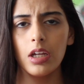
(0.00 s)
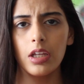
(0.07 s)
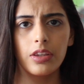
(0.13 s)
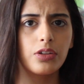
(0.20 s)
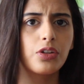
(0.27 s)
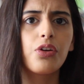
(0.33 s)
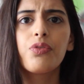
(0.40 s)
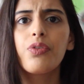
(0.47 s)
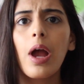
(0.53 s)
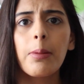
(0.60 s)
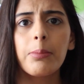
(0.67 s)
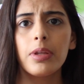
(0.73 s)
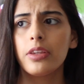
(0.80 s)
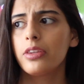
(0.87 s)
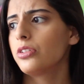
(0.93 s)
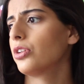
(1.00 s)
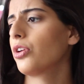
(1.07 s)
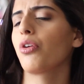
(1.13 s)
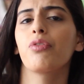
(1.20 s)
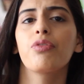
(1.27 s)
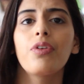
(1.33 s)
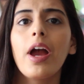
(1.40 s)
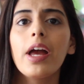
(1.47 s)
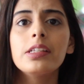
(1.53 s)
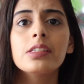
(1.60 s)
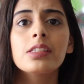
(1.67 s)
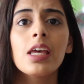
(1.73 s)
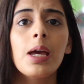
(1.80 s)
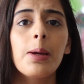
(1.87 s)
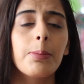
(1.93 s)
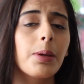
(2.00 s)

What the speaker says: They're your family, they're your friends,